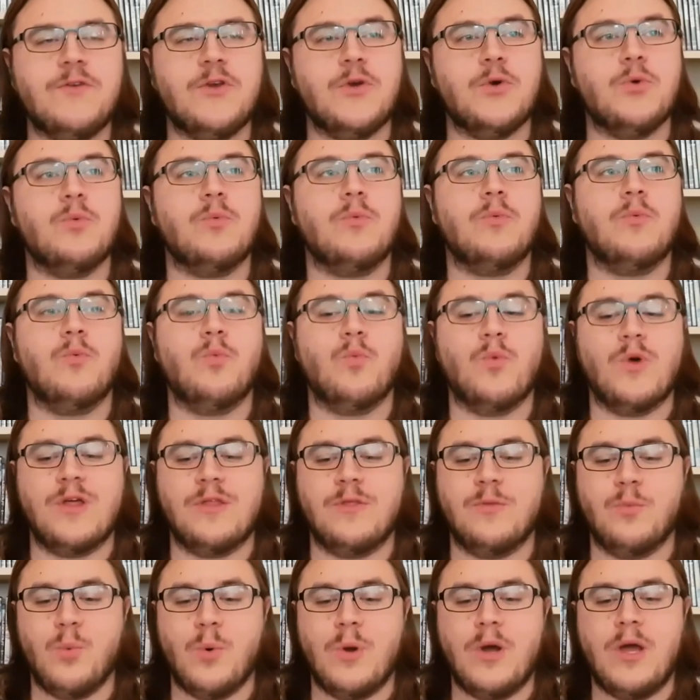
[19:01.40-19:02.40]
be at an
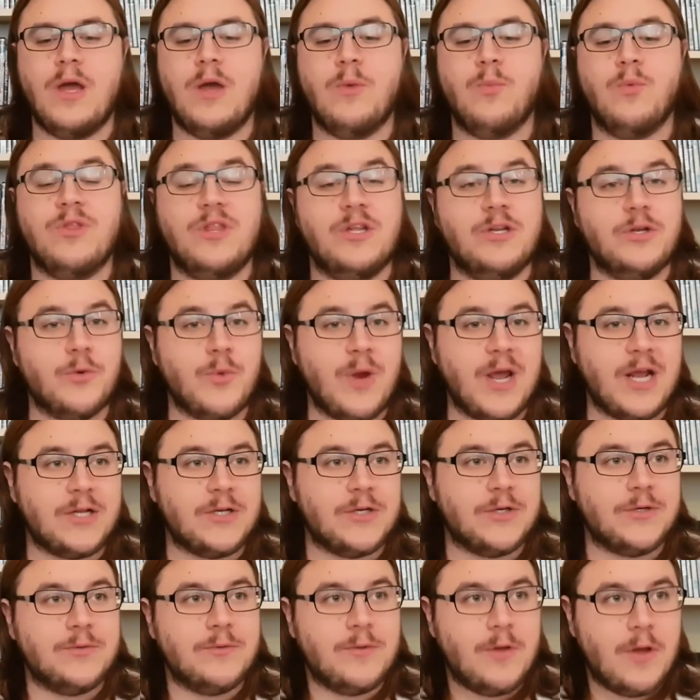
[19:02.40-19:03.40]
interview with
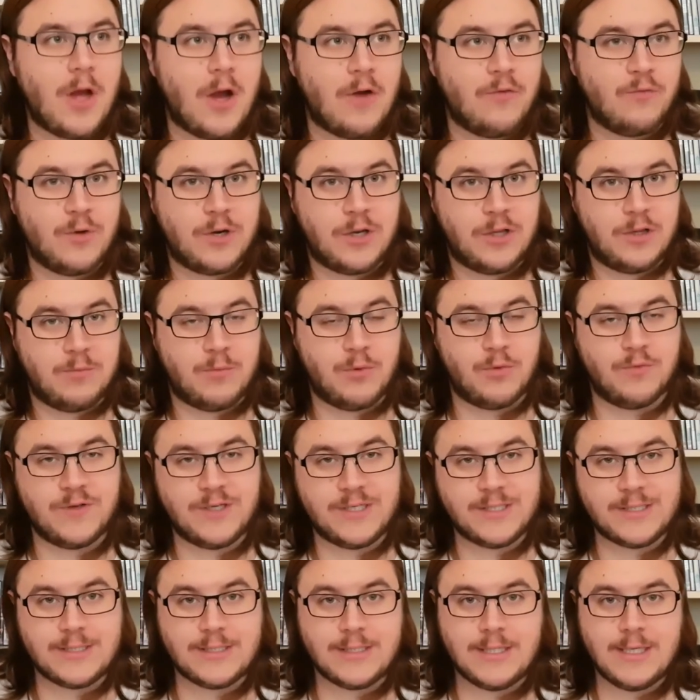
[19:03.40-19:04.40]
with the director
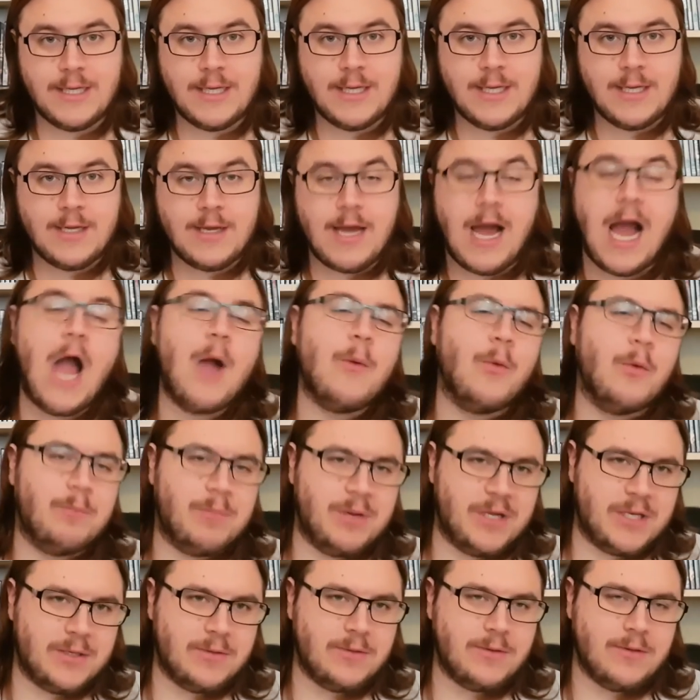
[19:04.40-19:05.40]
of one of the
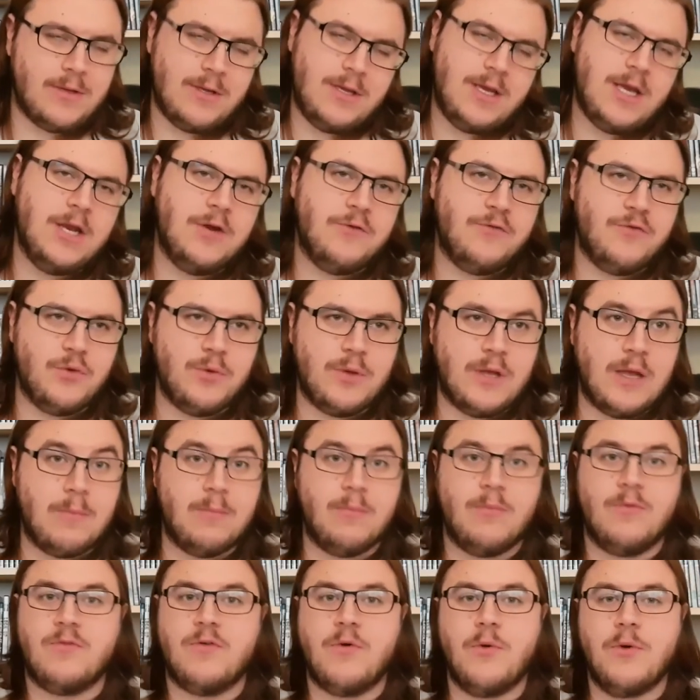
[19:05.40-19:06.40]
movies. I won't be
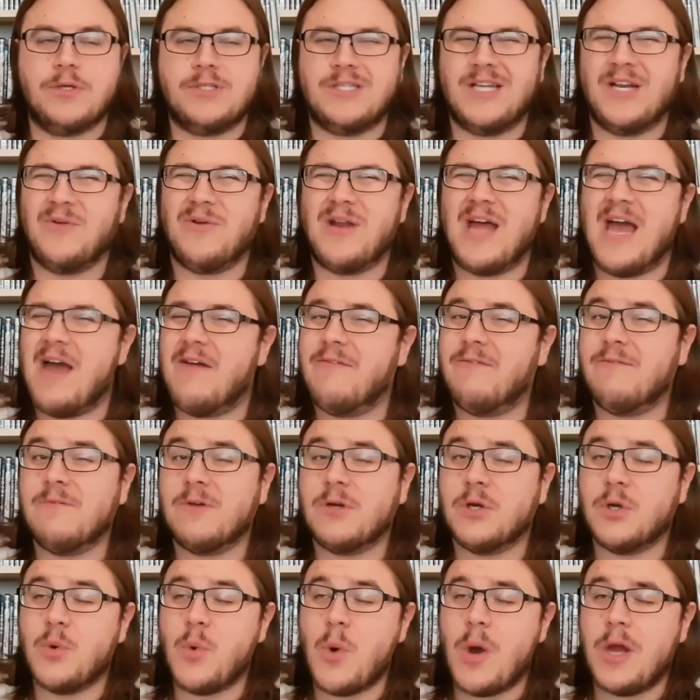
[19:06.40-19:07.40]
interviewing him, of
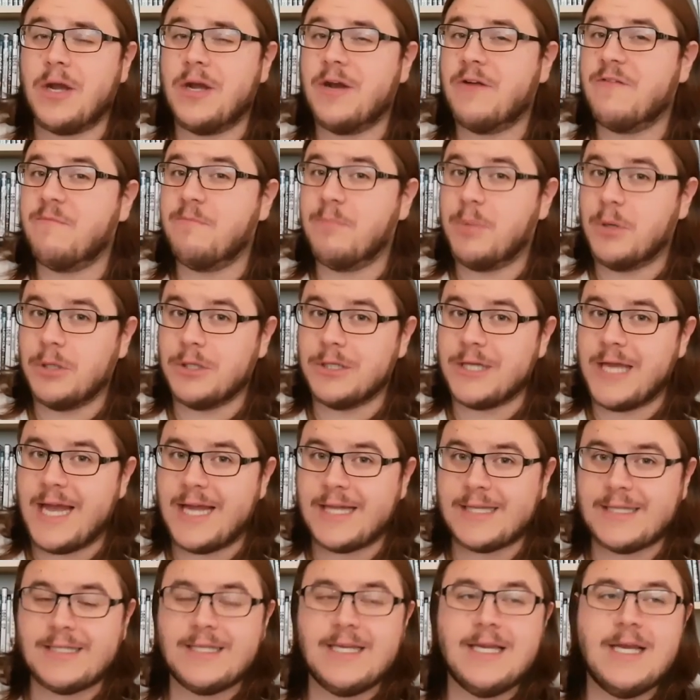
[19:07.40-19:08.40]
course. I don't have
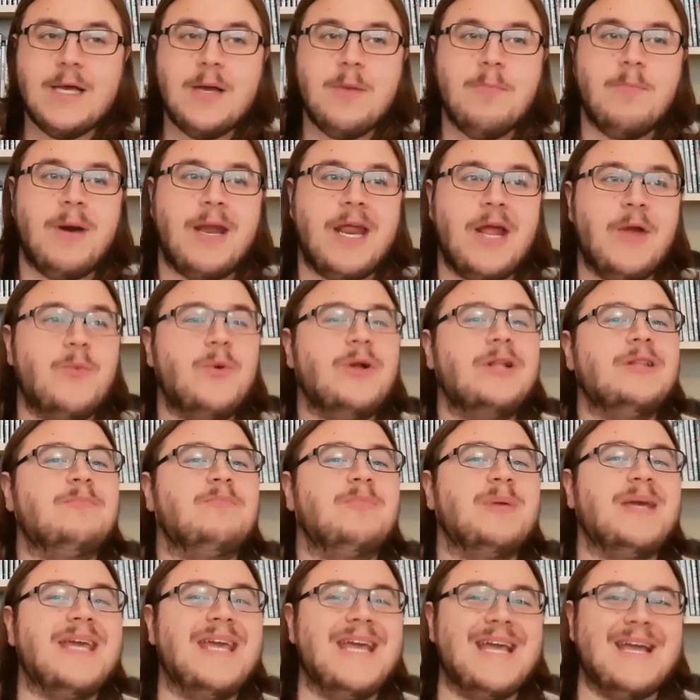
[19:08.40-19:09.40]
quite enough pull
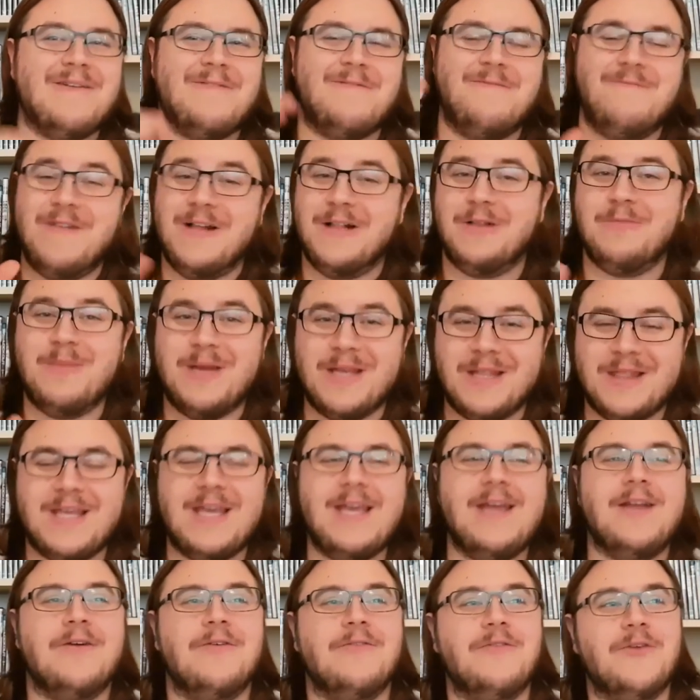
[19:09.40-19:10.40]
yet, but I will
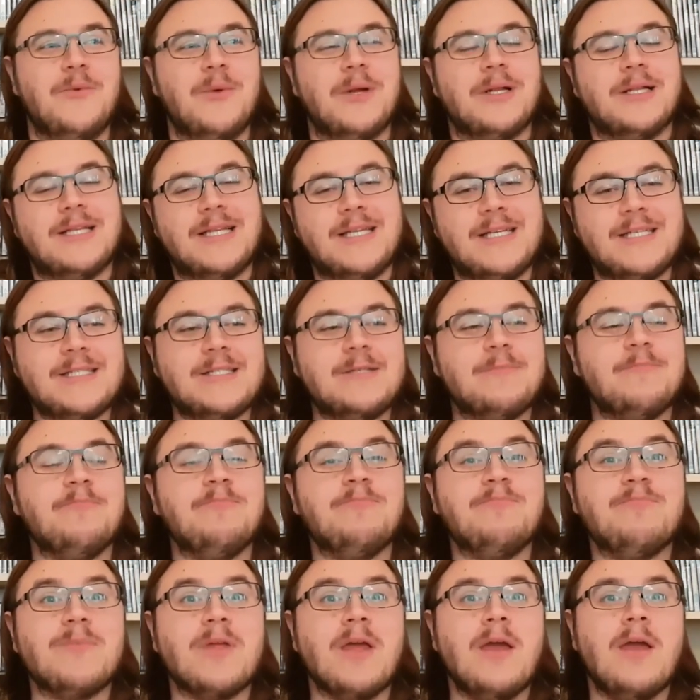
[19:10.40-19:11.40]
be filming the
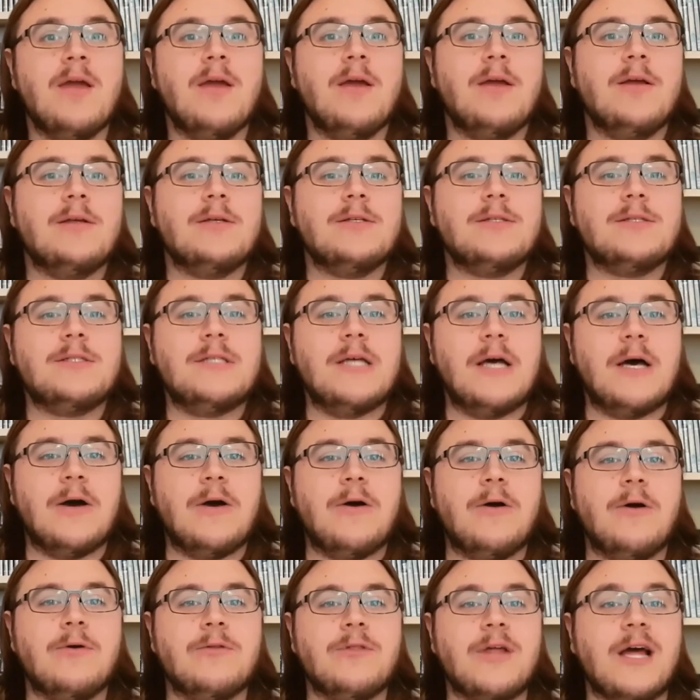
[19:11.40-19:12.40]
interview at least.
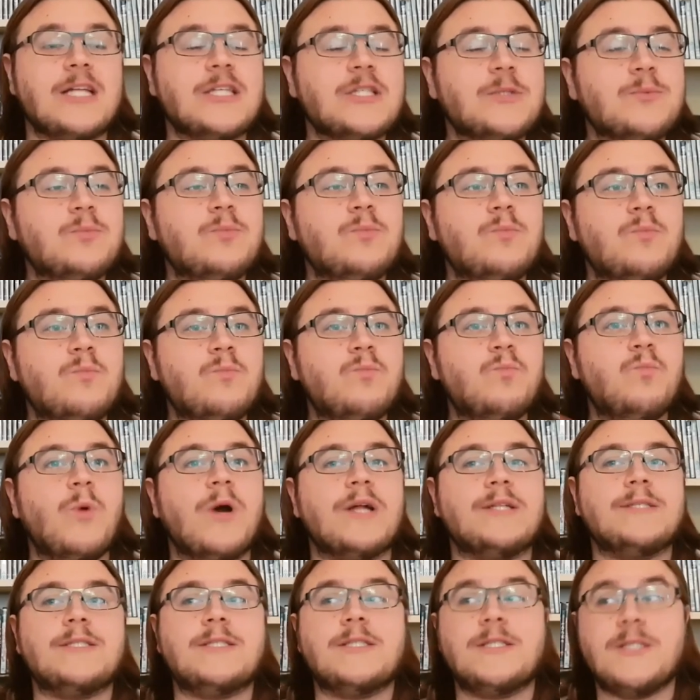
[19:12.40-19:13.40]

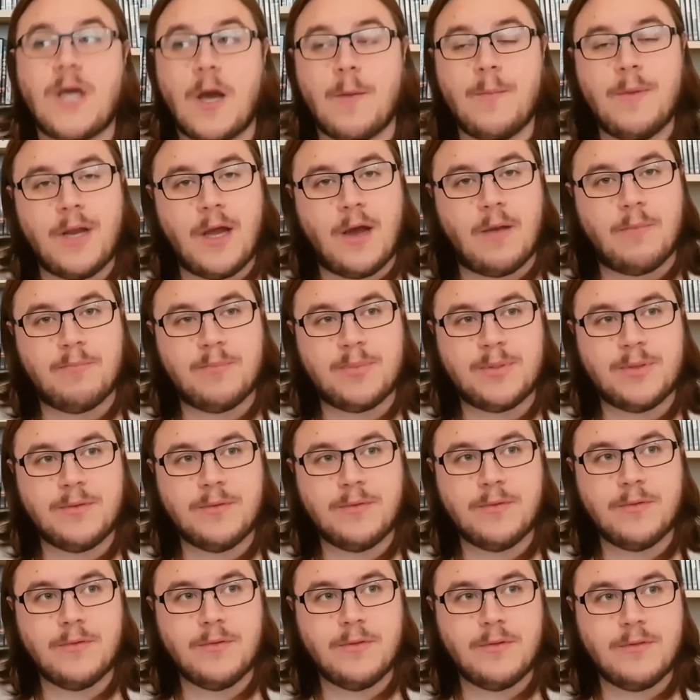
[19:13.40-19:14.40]
So that's
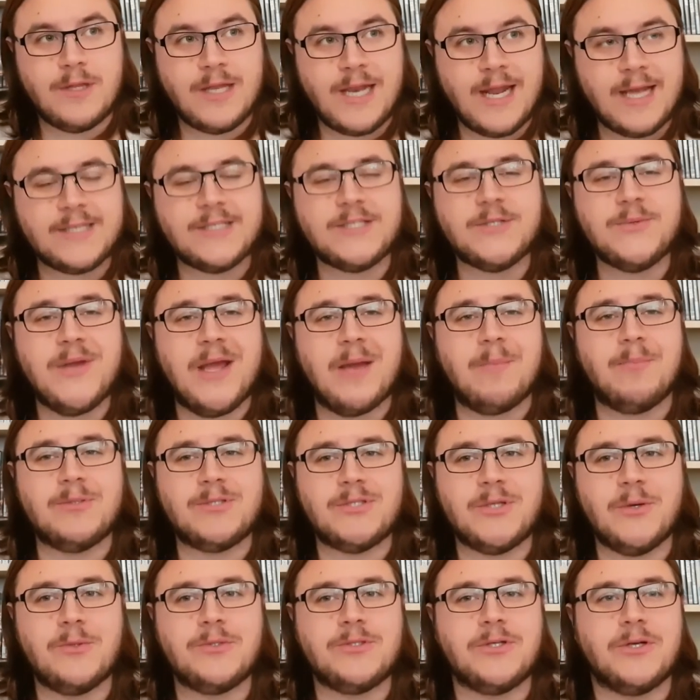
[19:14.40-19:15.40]
what's coming up.
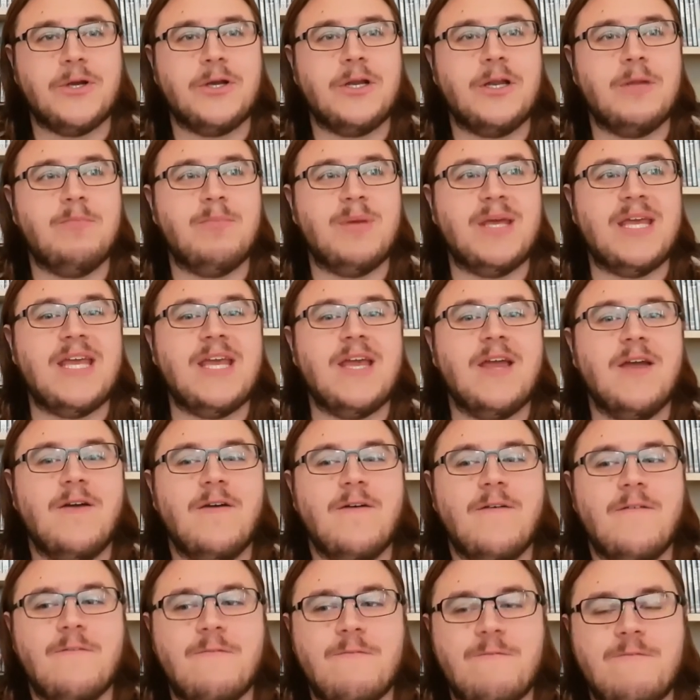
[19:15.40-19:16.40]
The next three
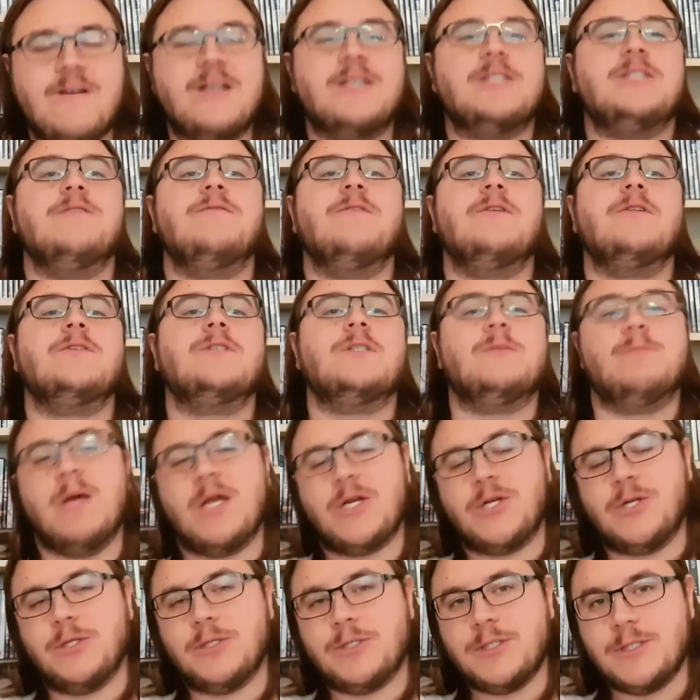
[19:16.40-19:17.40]
episodes are going to be
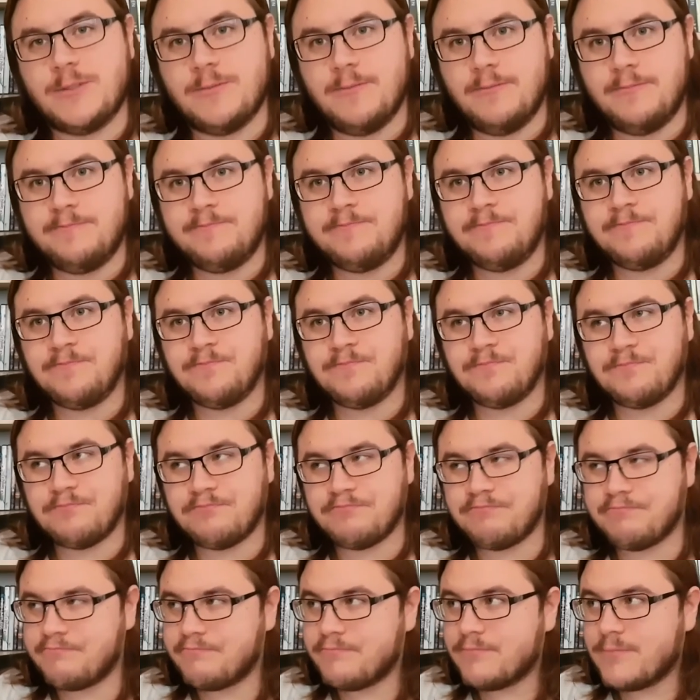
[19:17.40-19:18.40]
festival
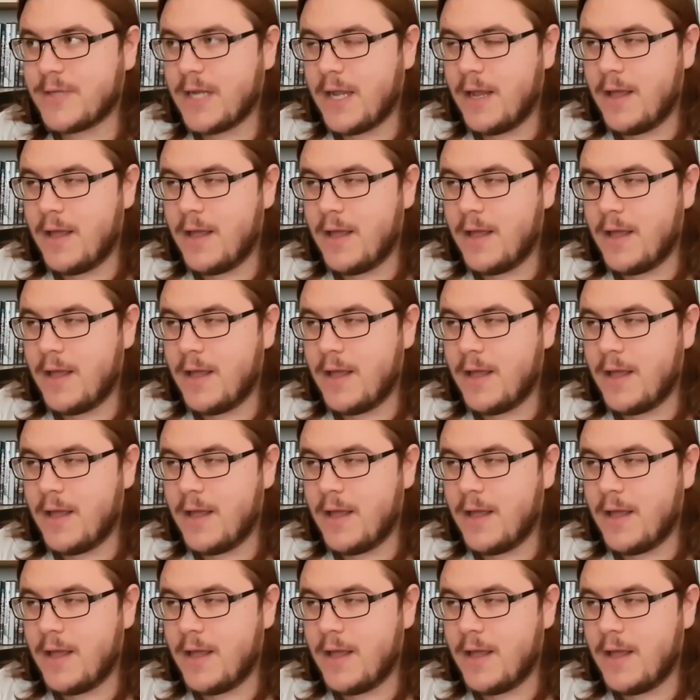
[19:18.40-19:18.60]
specials.